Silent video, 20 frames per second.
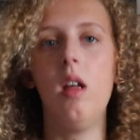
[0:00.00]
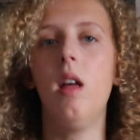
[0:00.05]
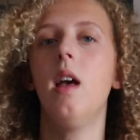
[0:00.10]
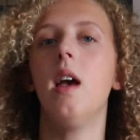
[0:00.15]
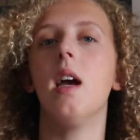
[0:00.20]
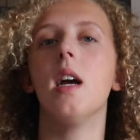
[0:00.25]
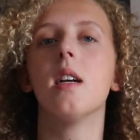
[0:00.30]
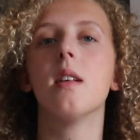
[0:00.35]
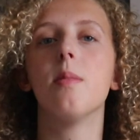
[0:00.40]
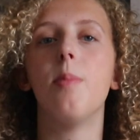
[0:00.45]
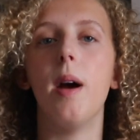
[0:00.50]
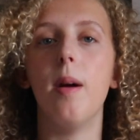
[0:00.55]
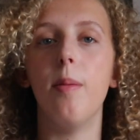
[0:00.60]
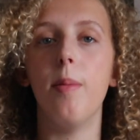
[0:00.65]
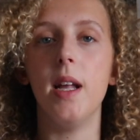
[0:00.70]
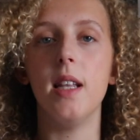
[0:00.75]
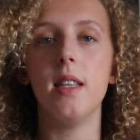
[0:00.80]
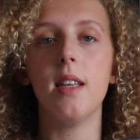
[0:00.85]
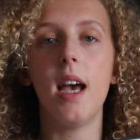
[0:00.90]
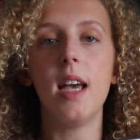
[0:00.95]

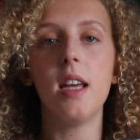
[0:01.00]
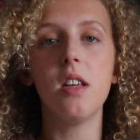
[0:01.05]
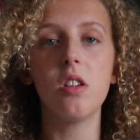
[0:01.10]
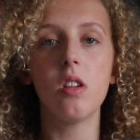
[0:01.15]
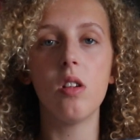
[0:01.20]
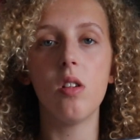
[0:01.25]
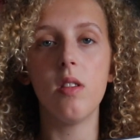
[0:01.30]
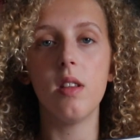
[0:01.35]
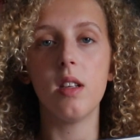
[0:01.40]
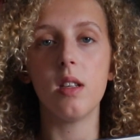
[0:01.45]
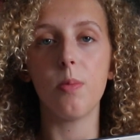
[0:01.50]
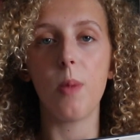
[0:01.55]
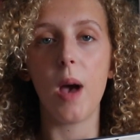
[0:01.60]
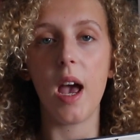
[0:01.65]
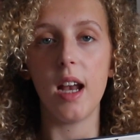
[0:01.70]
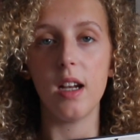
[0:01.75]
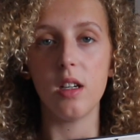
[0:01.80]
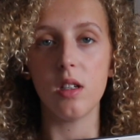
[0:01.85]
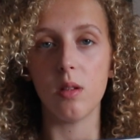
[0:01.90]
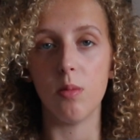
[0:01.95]
experimentation on this
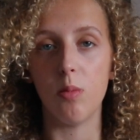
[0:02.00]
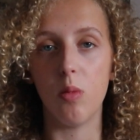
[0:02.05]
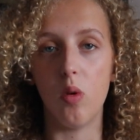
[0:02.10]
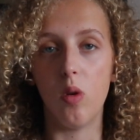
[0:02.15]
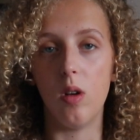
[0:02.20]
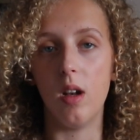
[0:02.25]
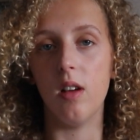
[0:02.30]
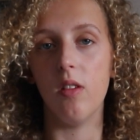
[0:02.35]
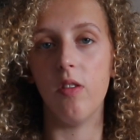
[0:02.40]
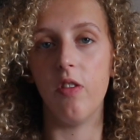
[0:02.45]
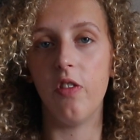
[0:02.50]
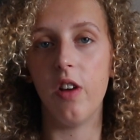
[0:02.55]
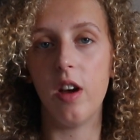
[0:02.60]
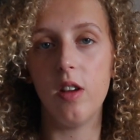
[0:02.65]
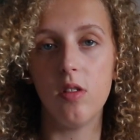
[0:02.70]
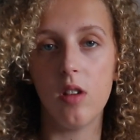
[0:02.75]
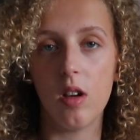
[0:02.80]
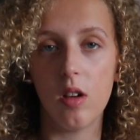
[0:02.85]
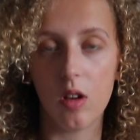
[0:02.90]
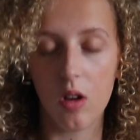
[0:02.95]
page, some more little
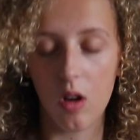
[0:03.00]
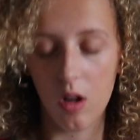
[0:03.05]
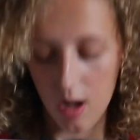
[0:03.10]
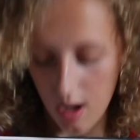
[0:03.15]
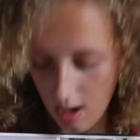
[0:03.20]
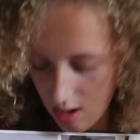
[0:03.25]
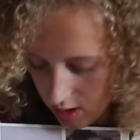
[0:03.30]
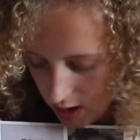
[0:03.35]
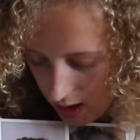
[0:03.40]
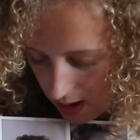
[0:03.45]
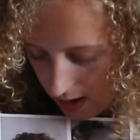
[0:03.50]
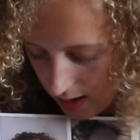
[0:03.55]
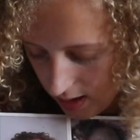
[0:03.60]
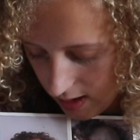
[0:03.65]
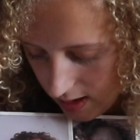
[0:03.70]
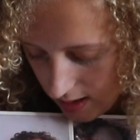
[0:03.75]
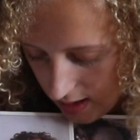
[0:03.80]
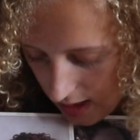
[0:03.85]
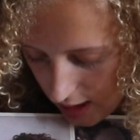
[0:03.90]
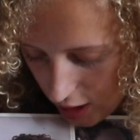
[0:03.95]
photo collages and
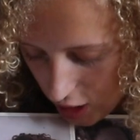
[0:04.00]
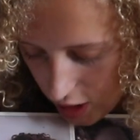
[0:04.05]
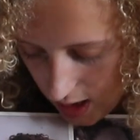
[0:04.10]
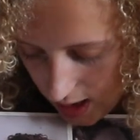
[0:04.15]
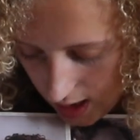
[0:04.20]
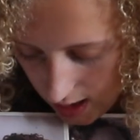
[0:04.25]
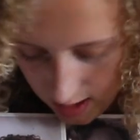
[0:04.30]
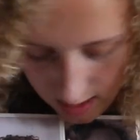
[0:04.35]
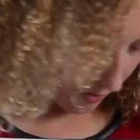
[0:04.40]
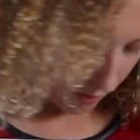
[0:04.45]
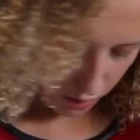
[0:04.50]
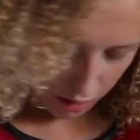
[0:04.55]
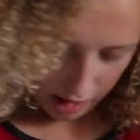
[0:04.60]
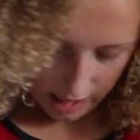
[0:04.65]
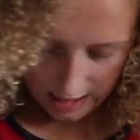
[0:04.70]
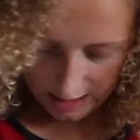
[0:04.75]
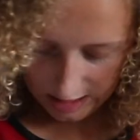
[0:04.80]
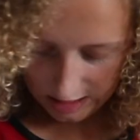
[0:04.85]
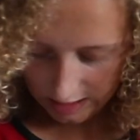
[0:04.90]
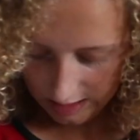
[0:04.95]
stitching,
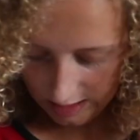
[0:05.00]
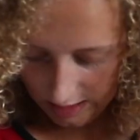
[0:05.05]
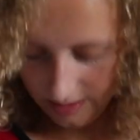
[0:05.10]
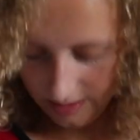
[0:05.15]
which